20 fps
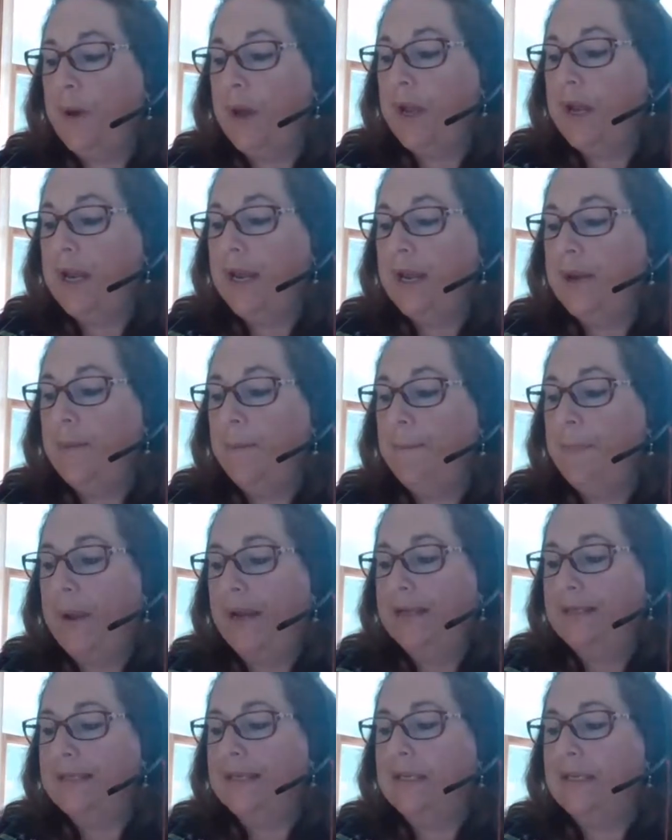But it
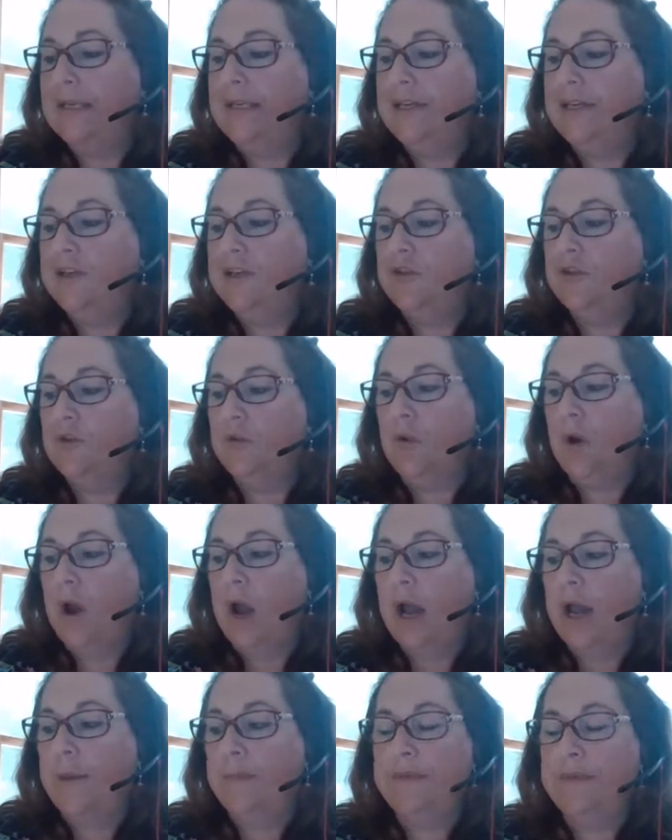basically
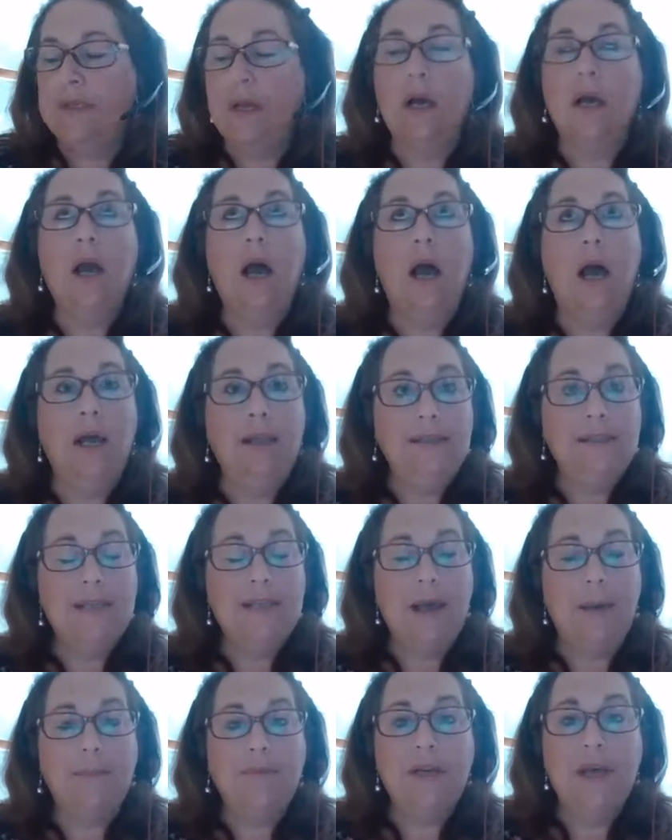describes a
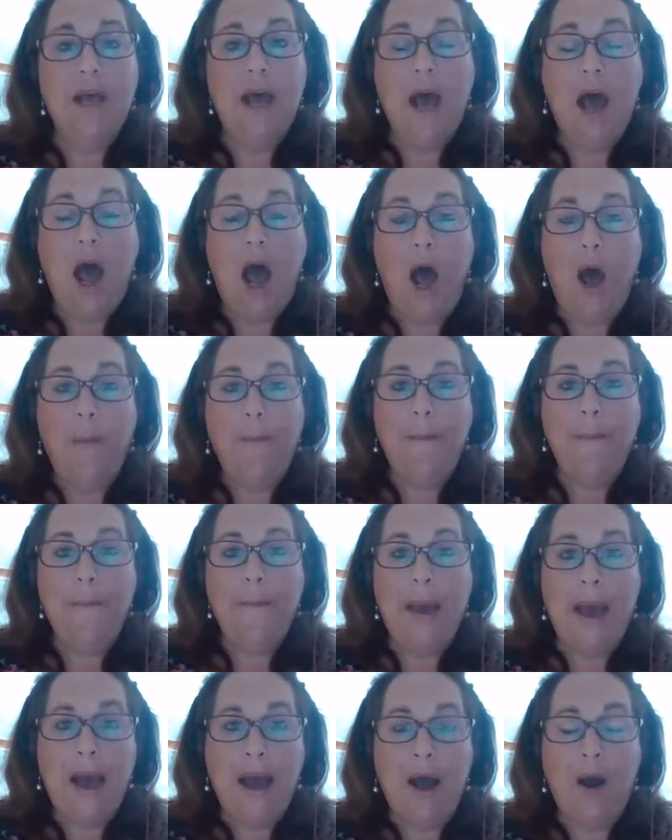concept
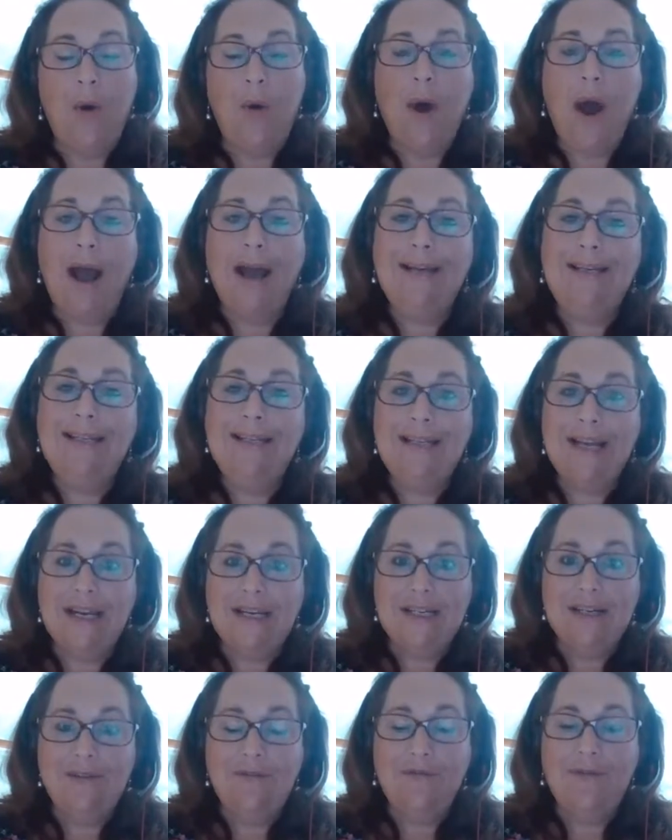about
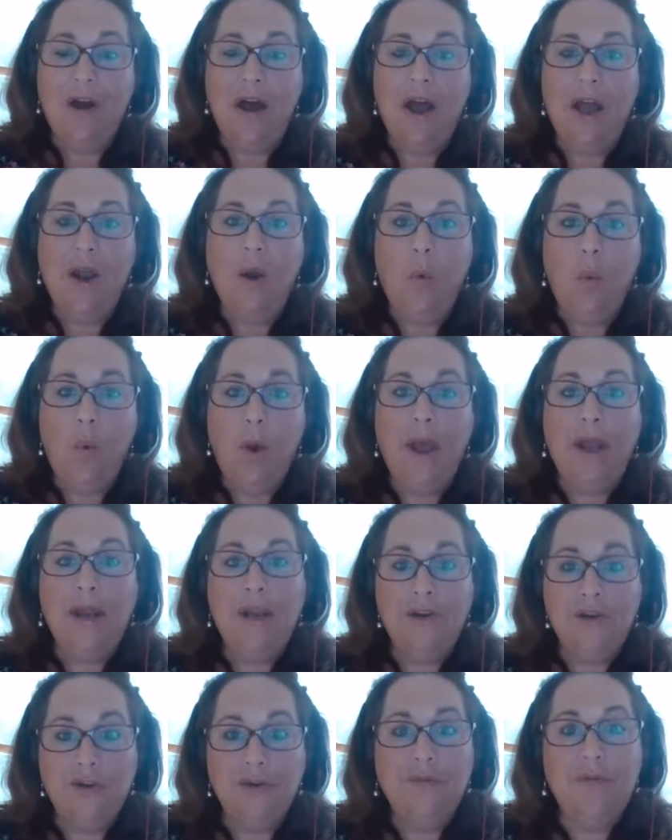identifying when
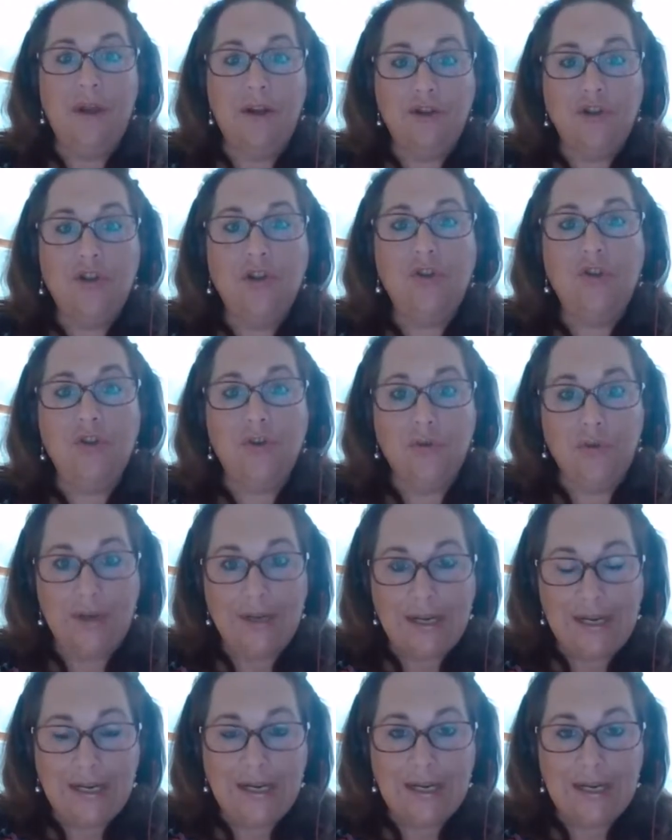interventions are
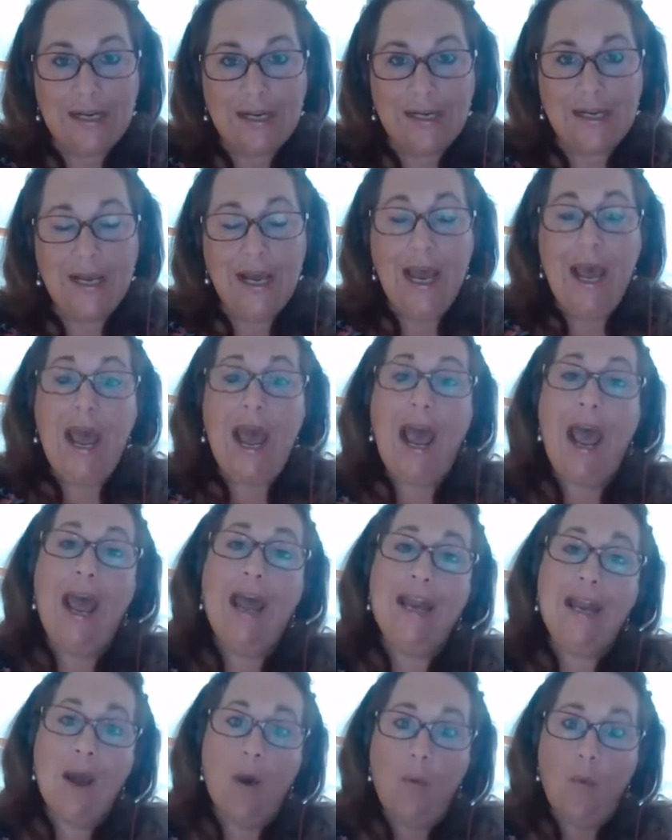needed
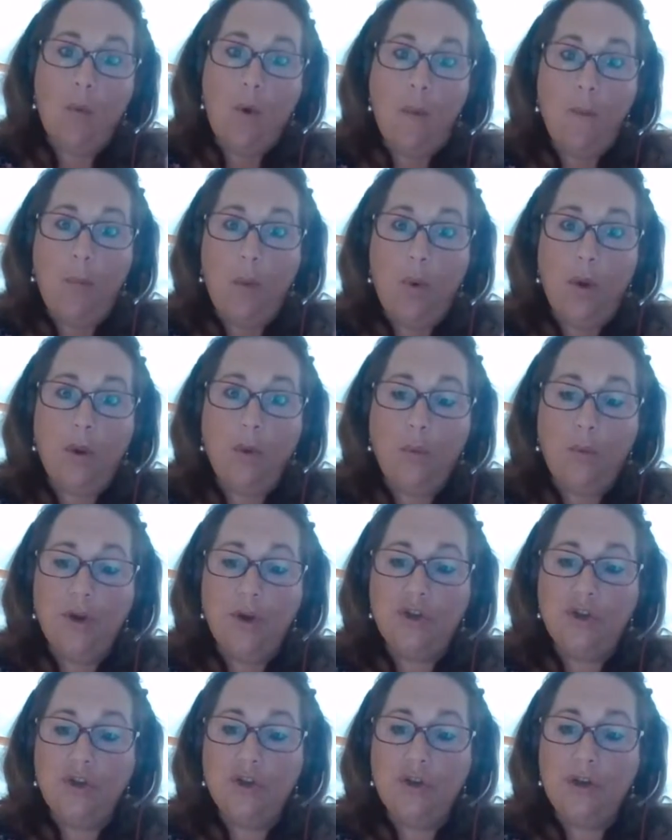and at what point
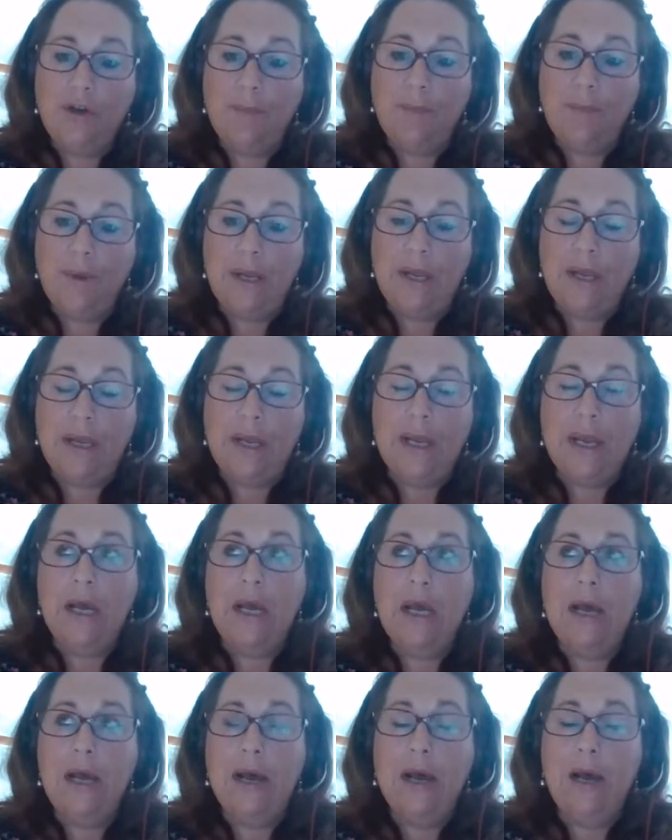we should be
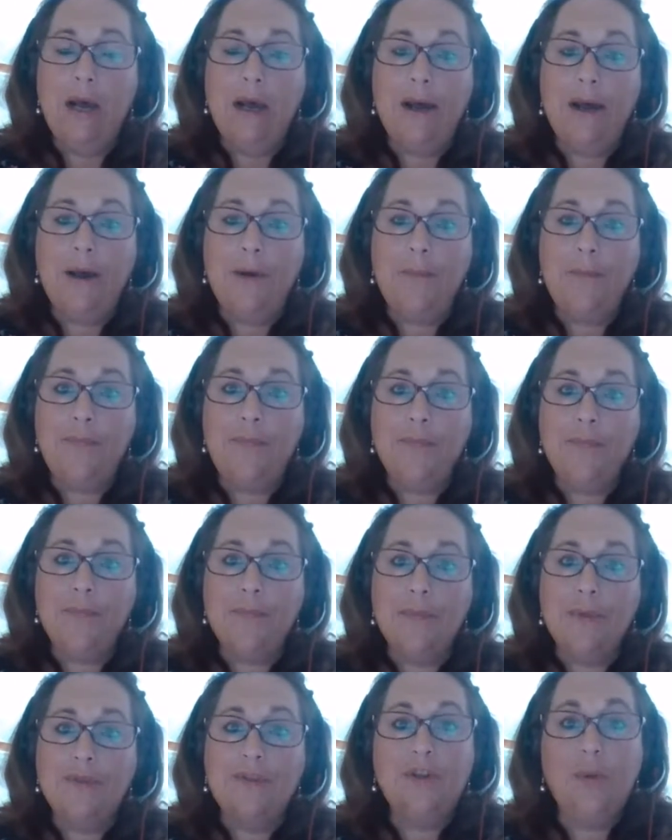um,
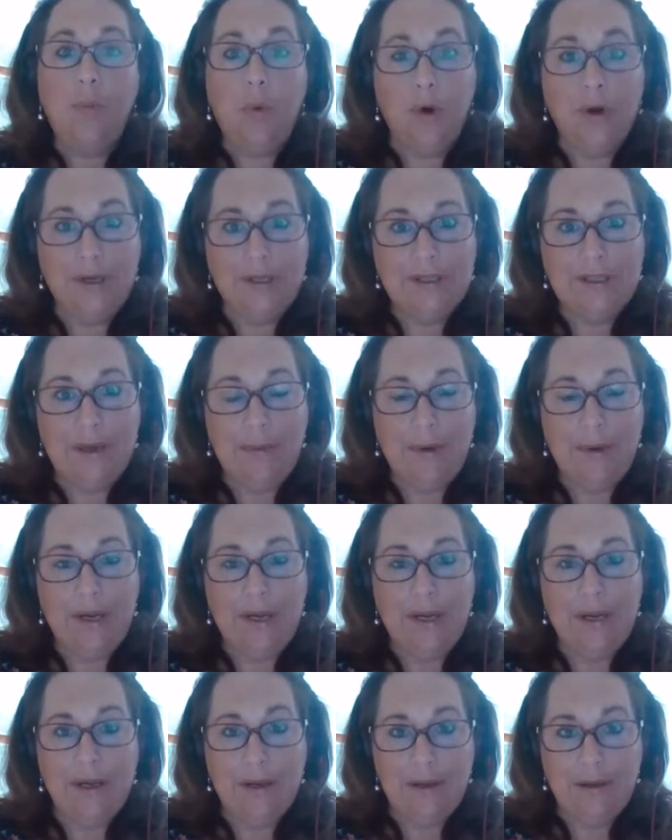supporting
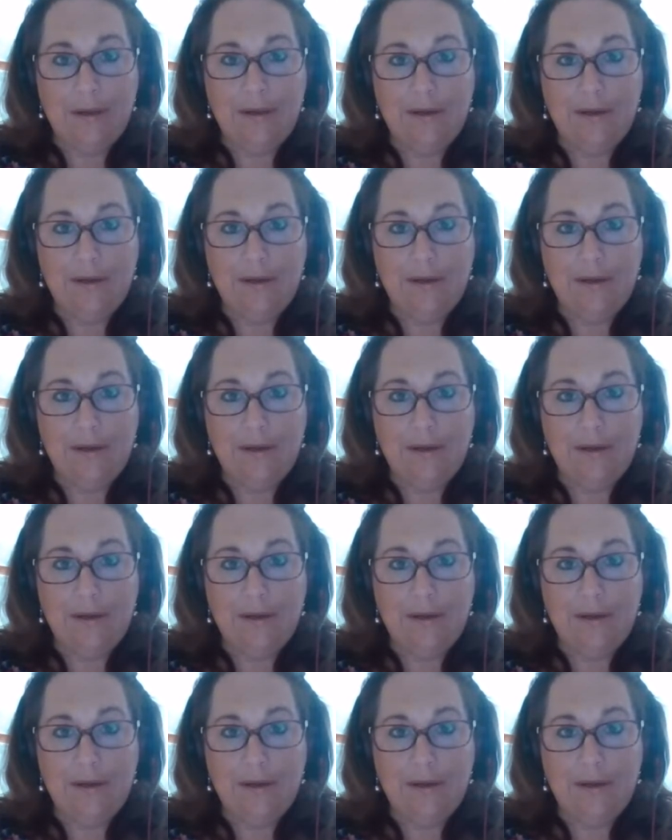somebody